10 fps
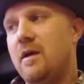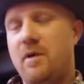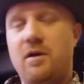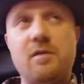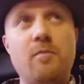
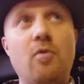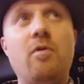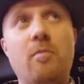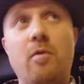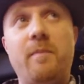because more
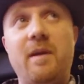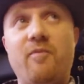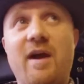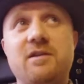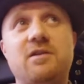and more big
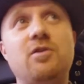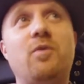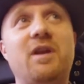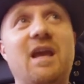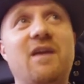brands do
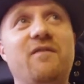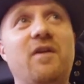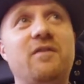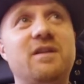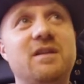want to get
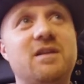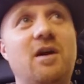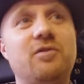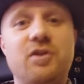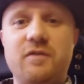involved in this
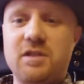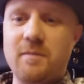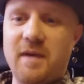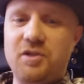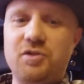culture, is to
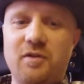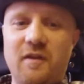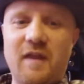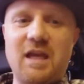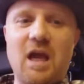make sure
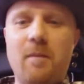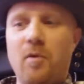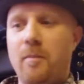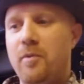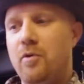that they come
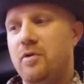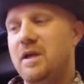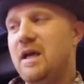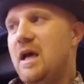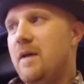on board
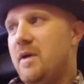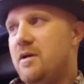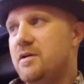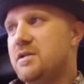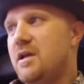
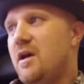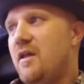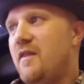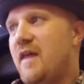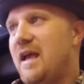because
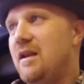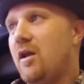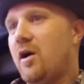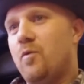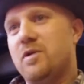they
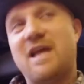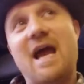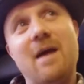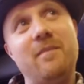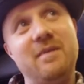like what's
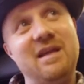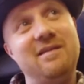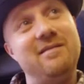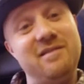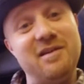
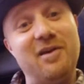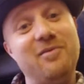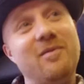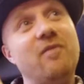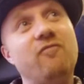happening, you know,